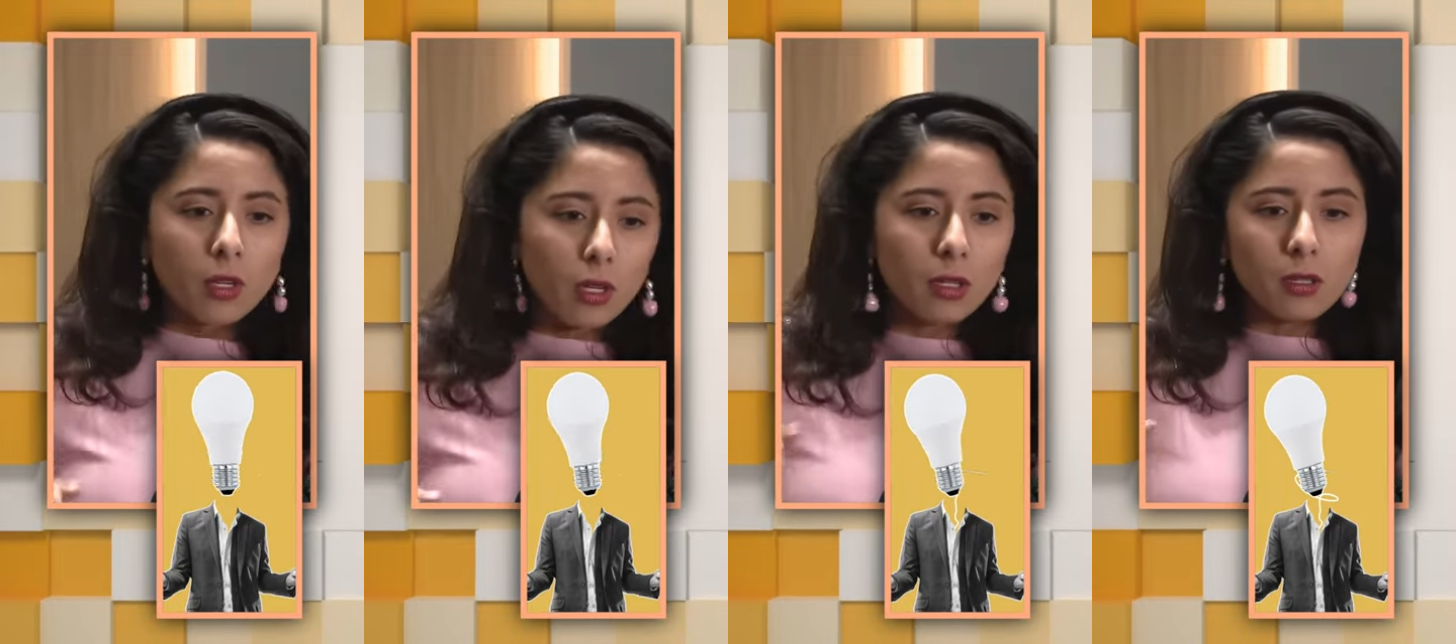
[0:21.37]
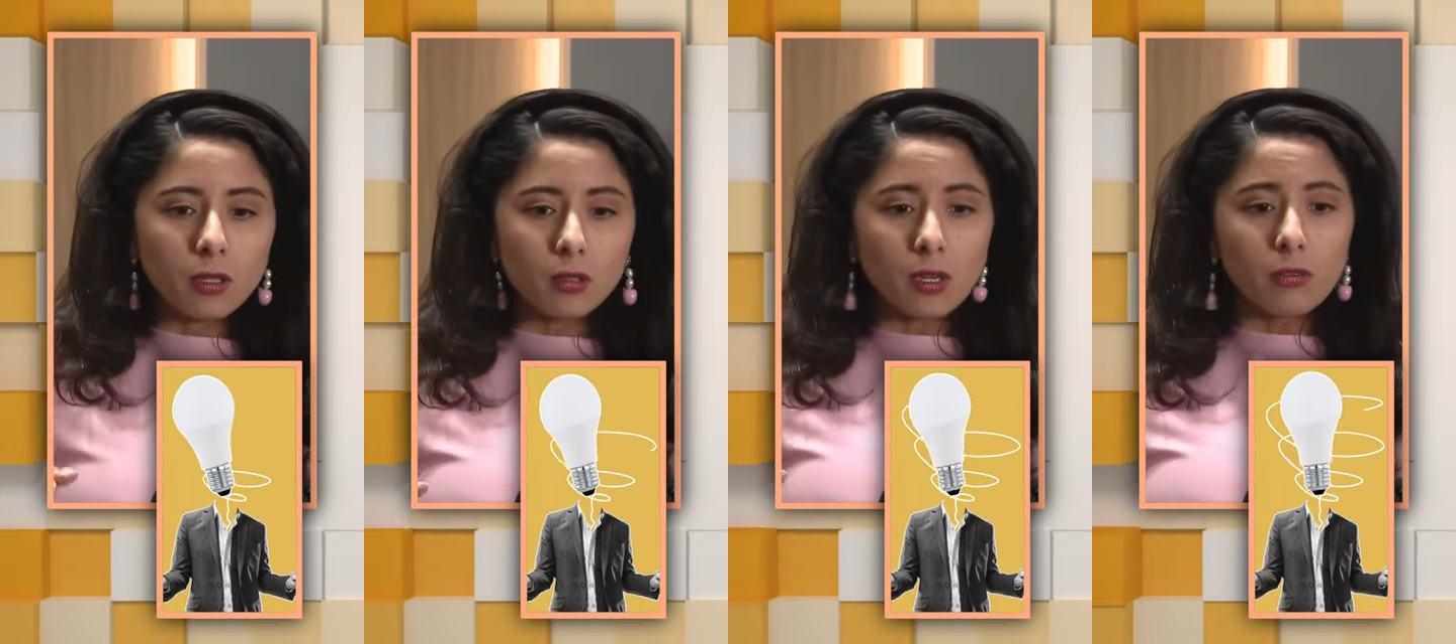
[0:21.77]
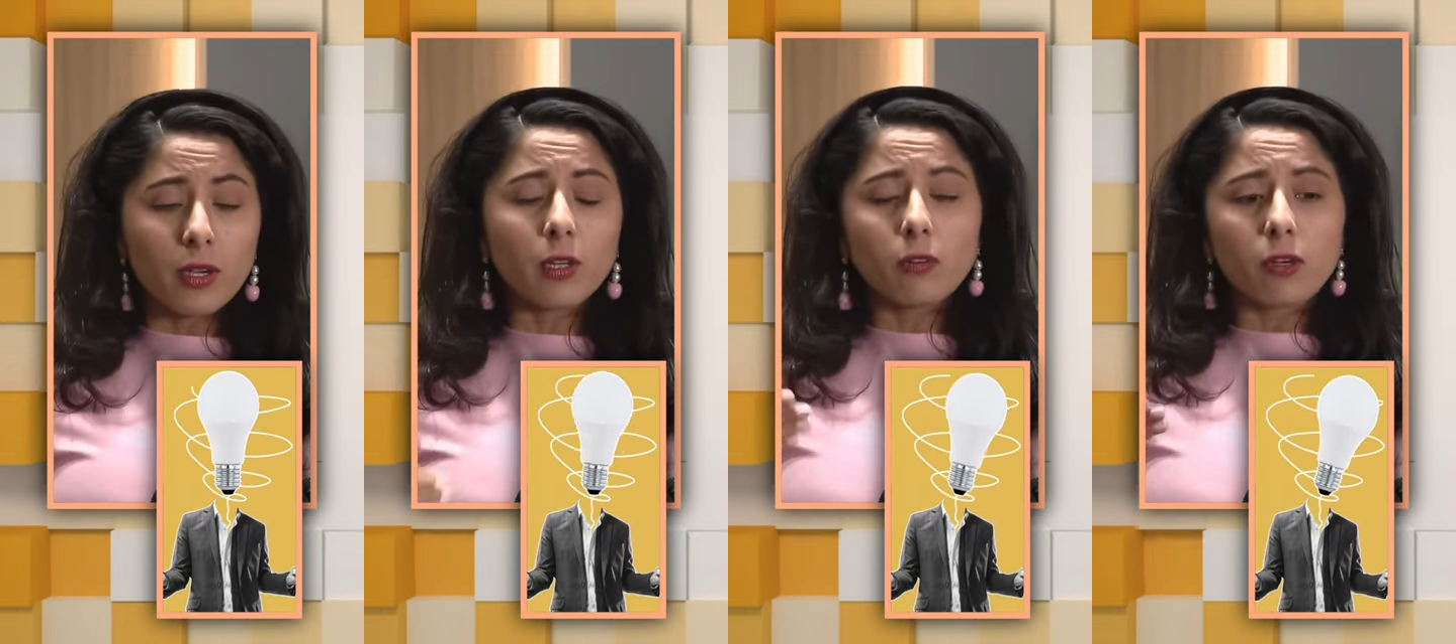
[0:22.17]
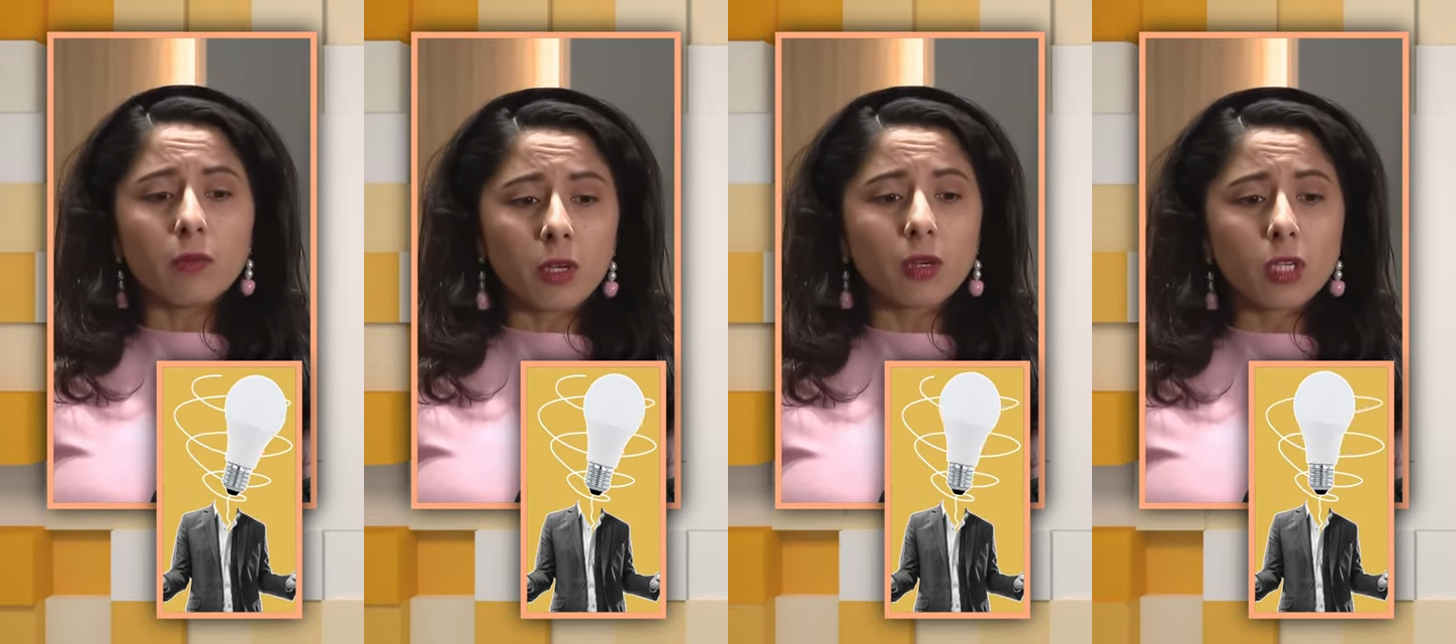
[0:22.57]
in this fight over
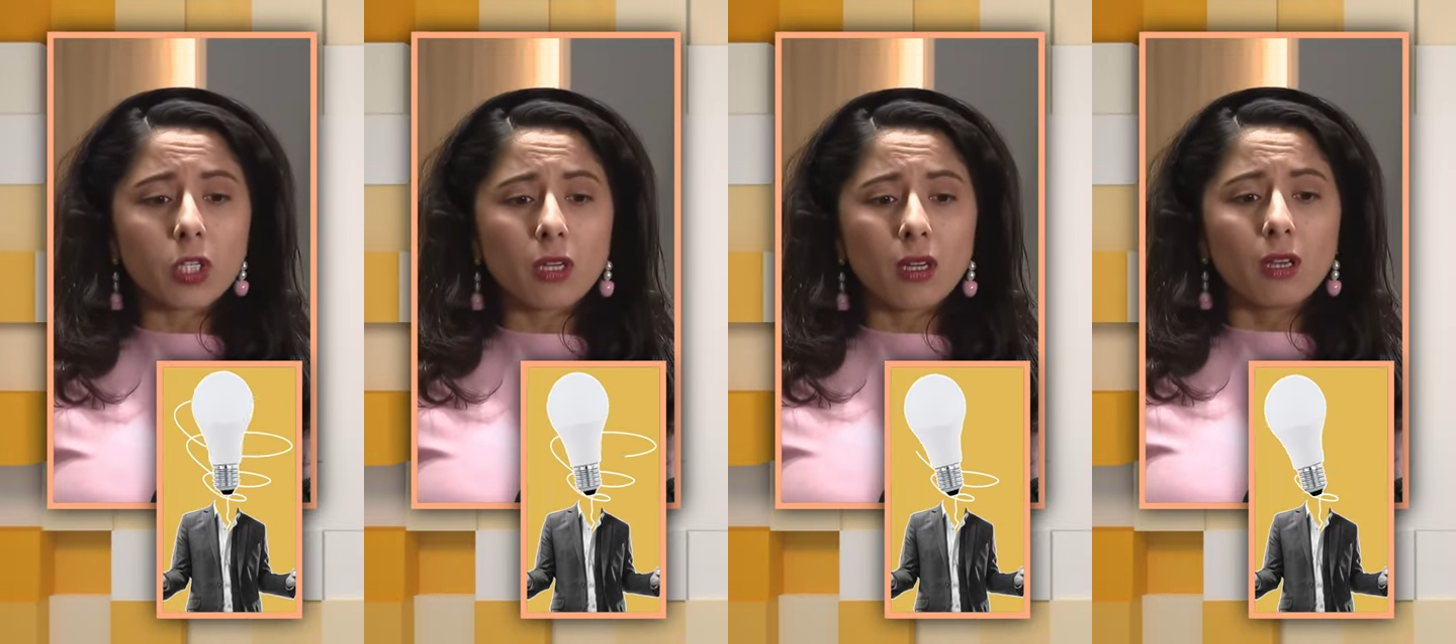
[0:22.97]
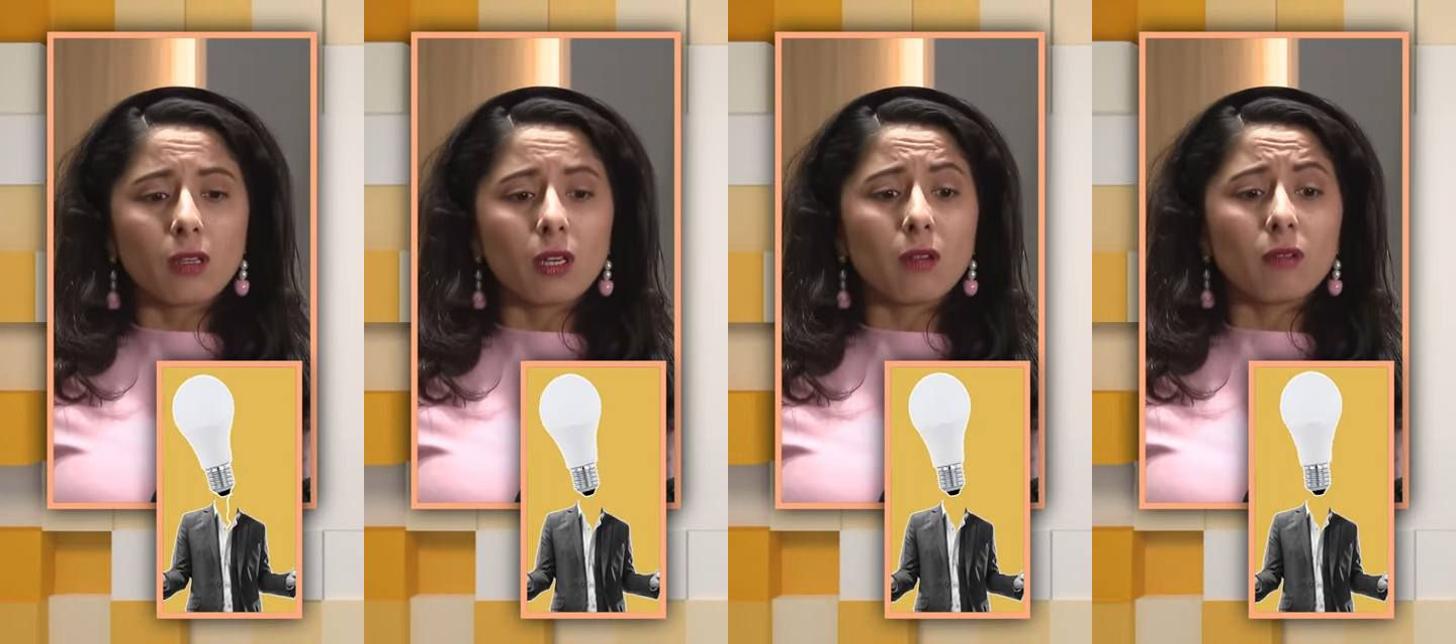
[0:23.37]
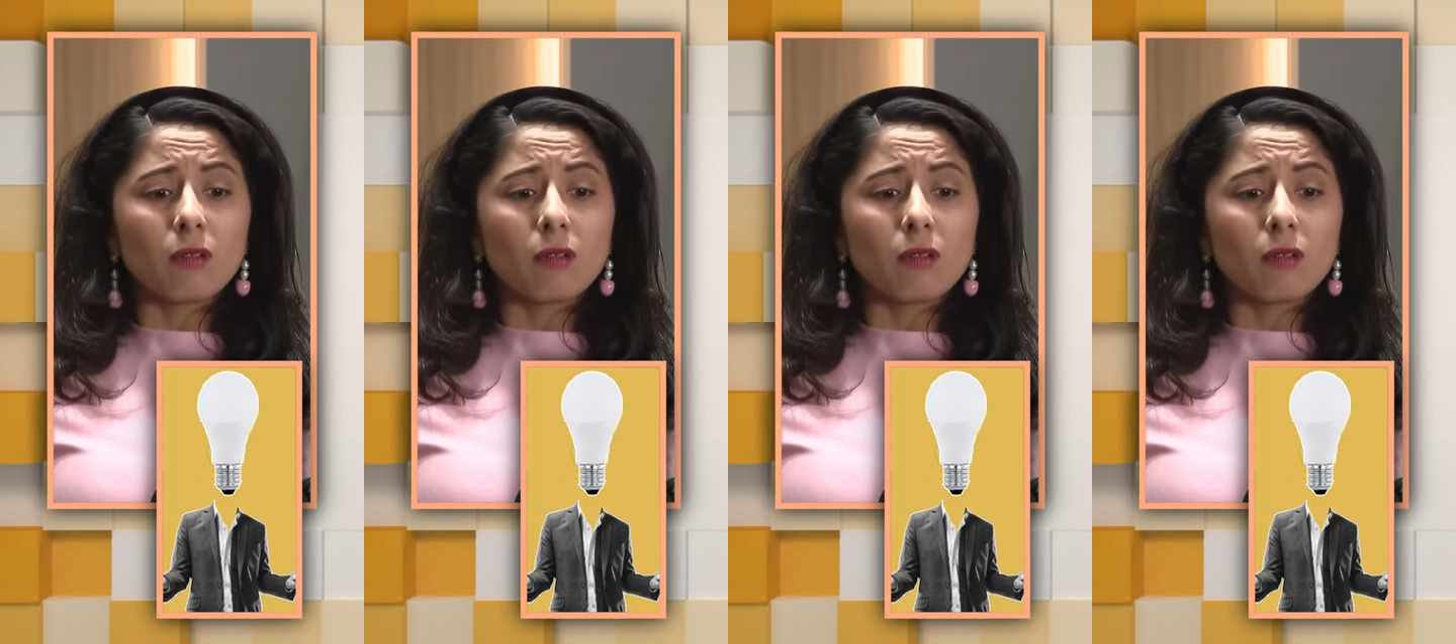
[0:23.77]
immigration that